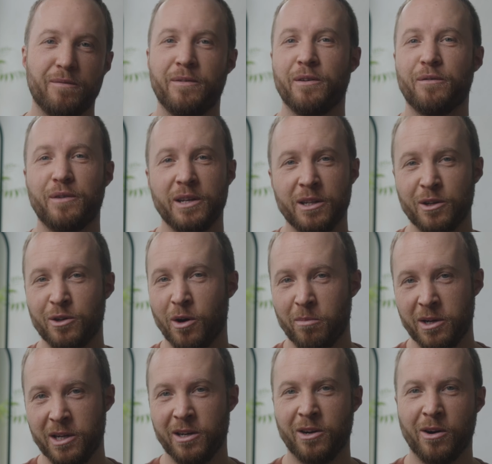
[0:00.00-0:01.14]
feel free to drop it
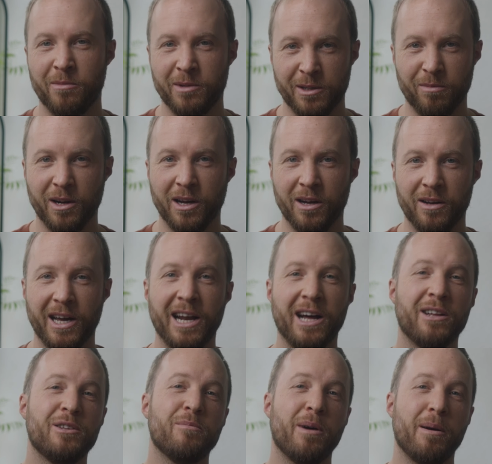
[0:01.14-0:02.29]
in the comments below and I'll
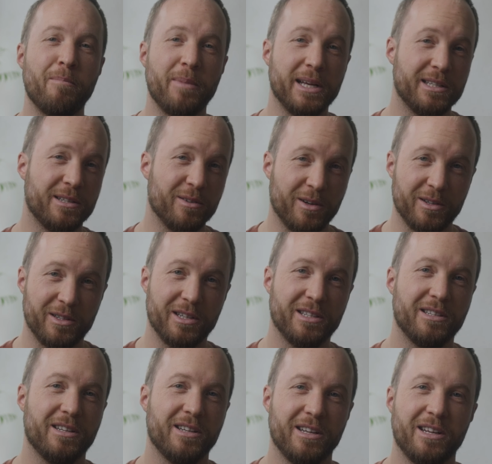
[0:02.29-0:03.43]
do my best to answer.
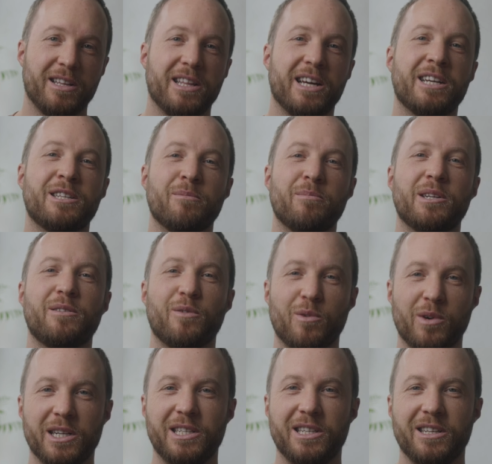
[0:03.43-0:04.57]
Thanks so much for
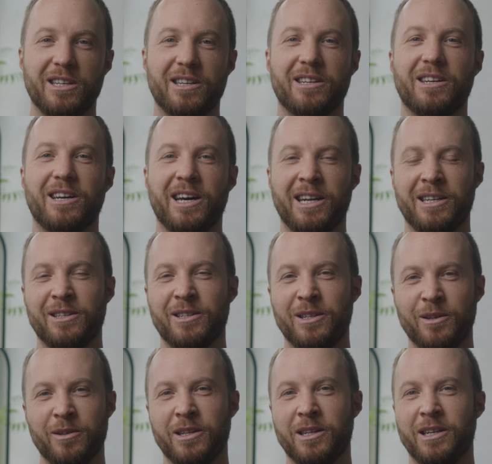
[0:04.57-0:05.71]
watching, and I'll see
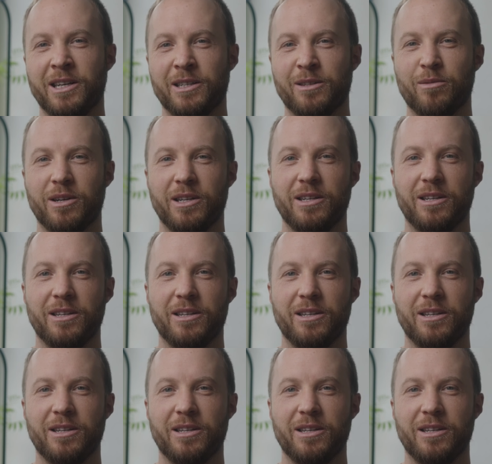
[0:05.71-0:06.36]
you in the next one.